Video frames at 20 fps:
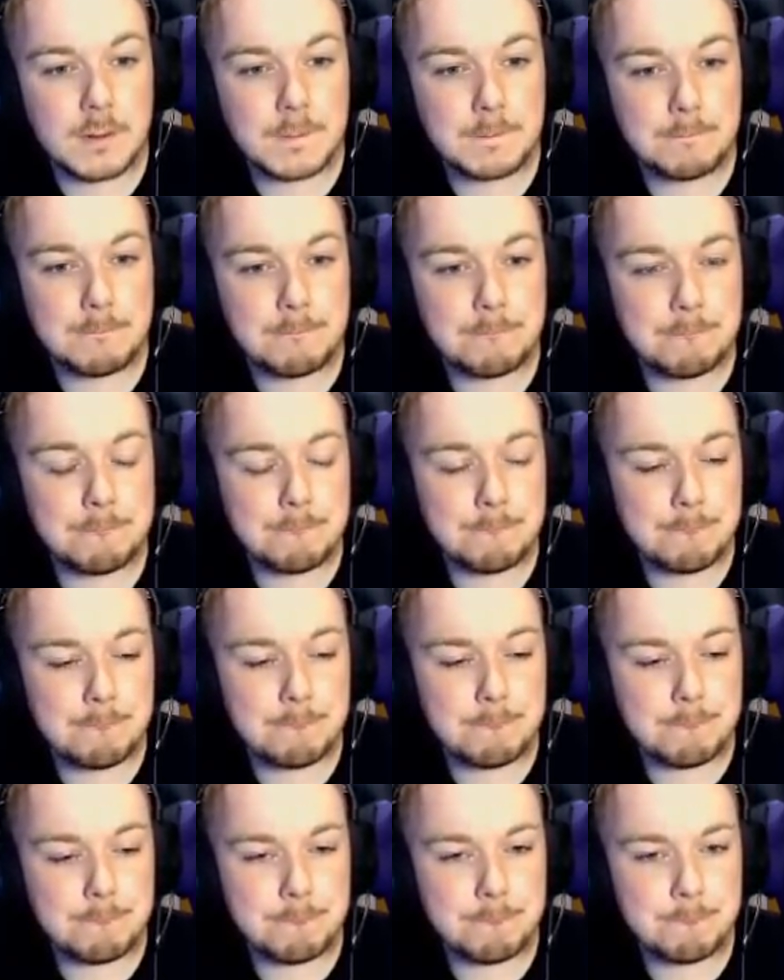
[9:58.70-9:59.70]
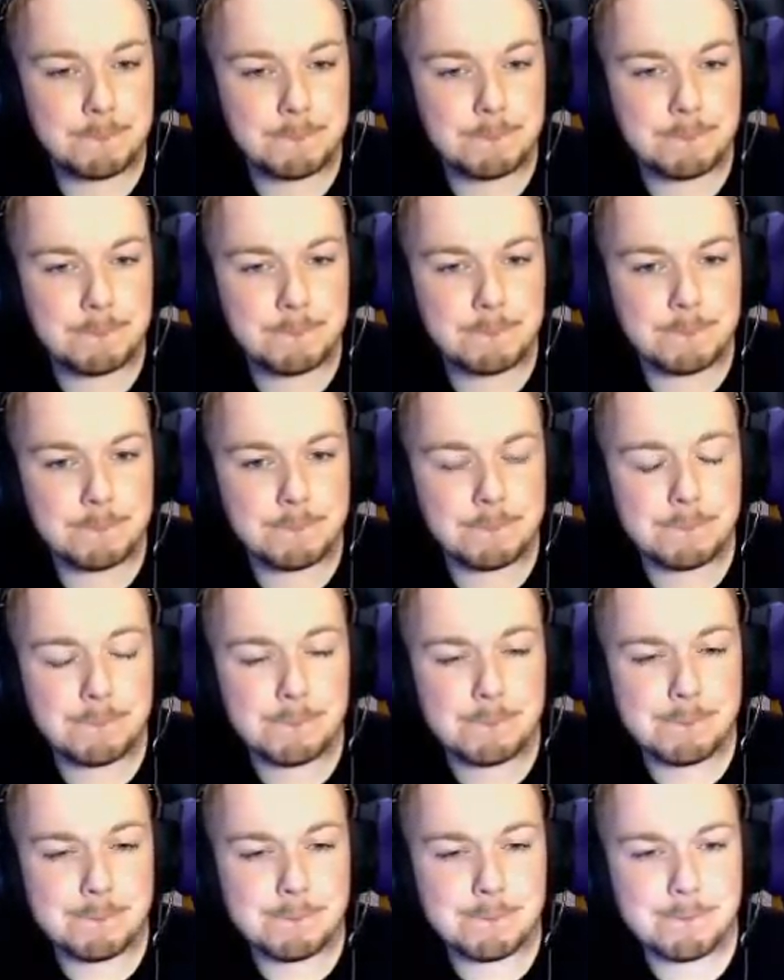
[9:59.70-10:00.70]

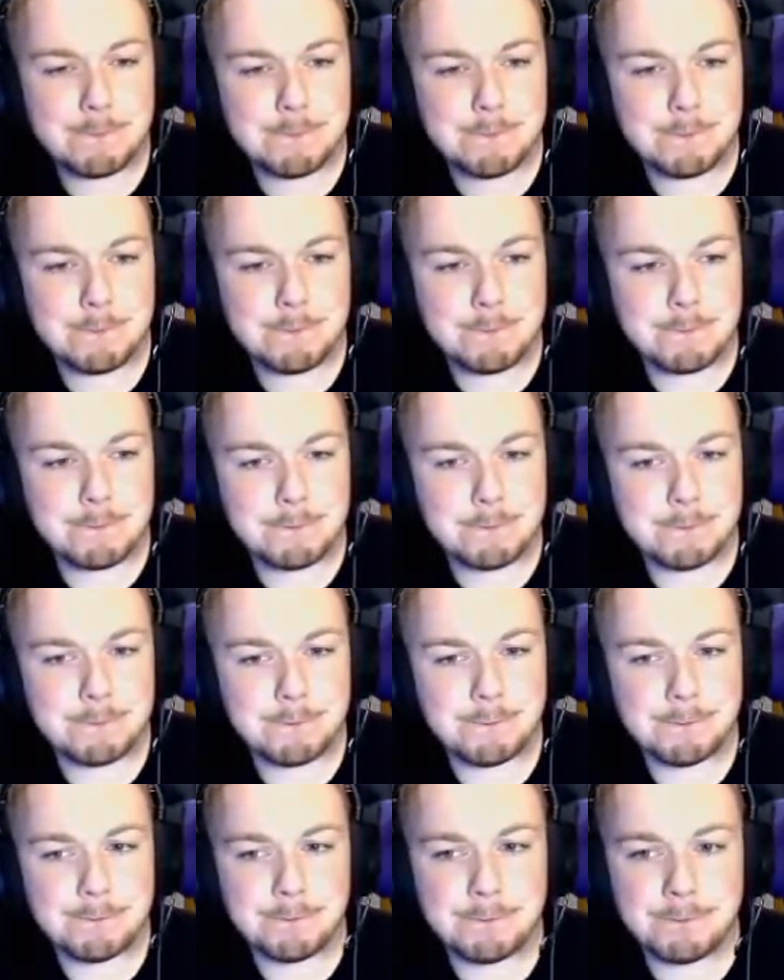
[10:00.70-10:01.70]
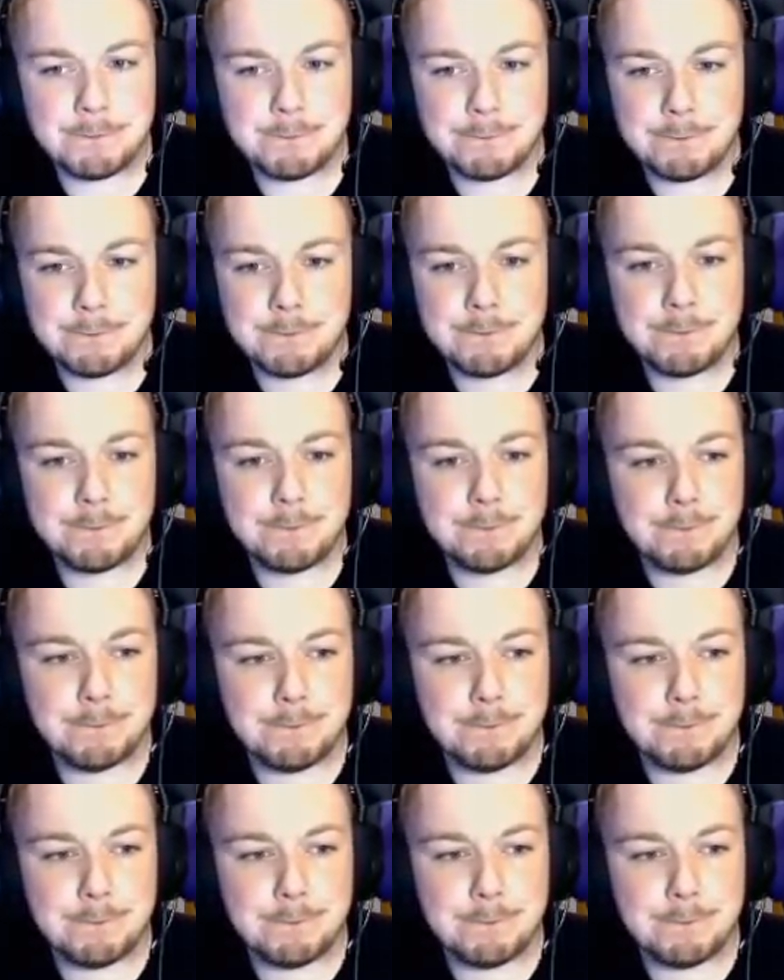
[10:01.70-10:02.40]
(silence)